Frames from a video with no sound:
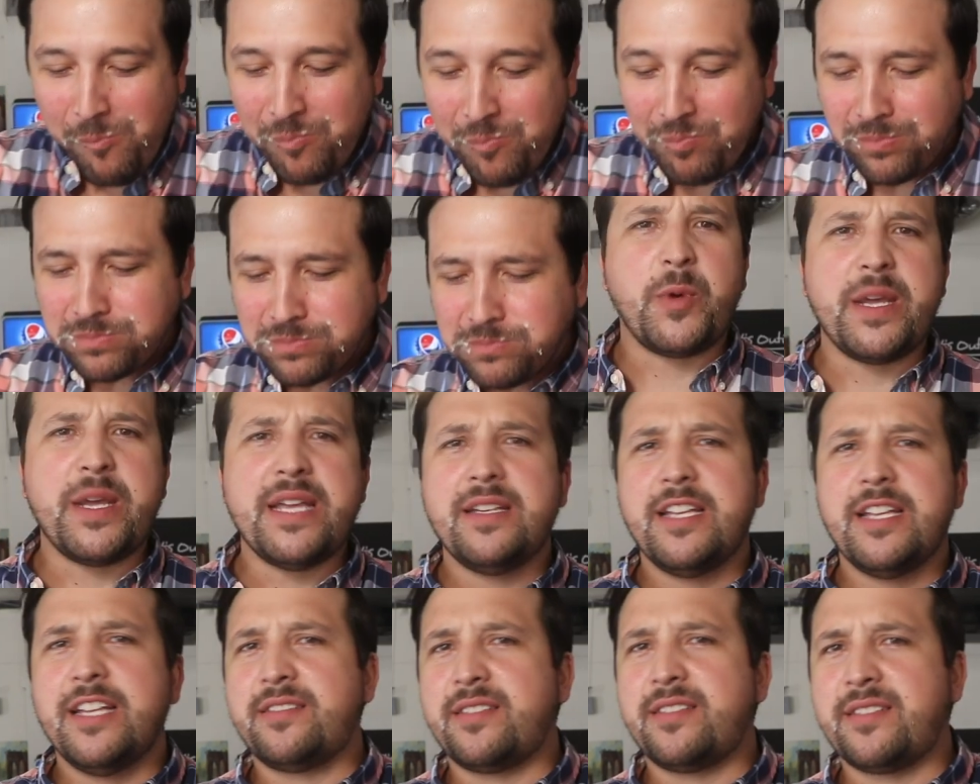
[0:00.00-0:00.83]
it's sweet,
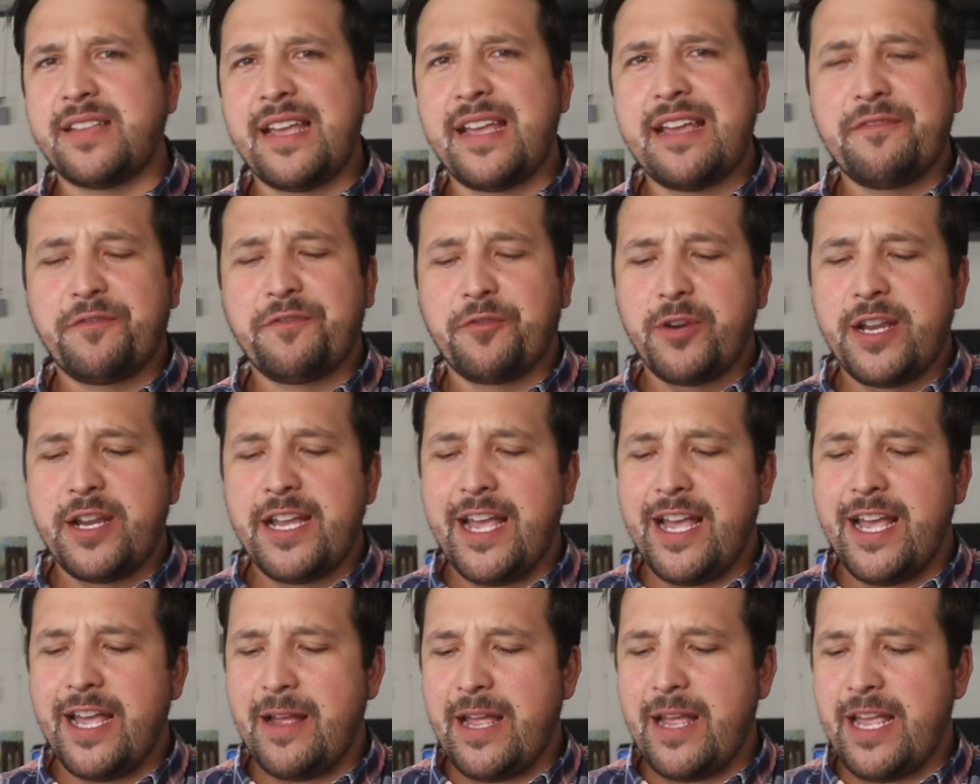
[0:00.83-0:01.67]
it's savory,
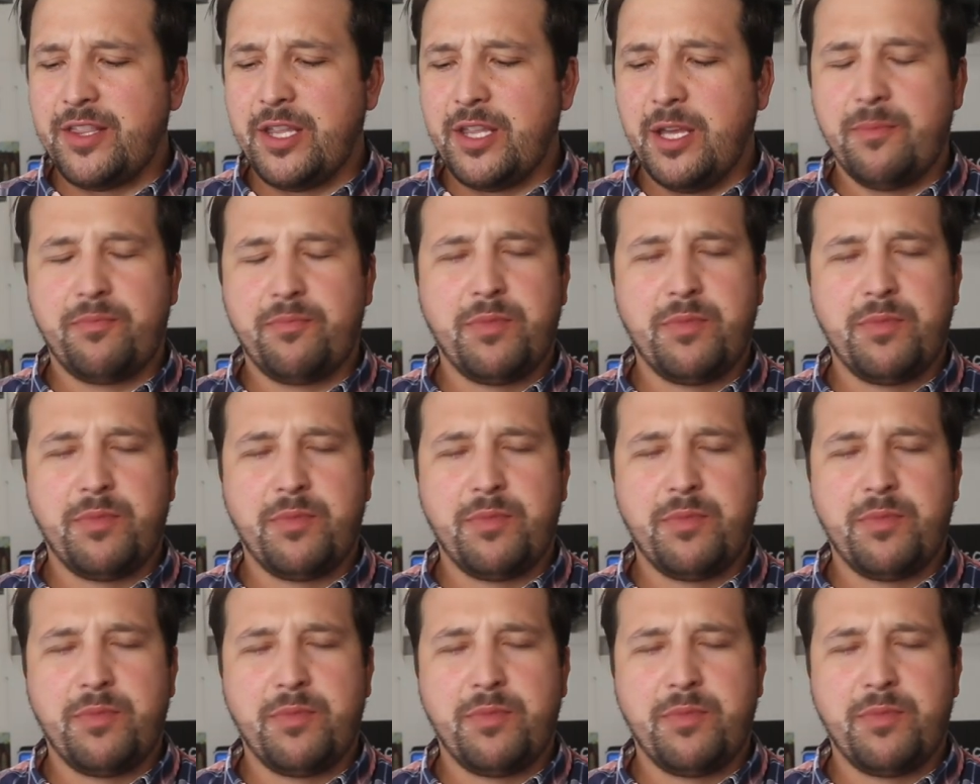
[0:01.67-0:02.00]
eh, the,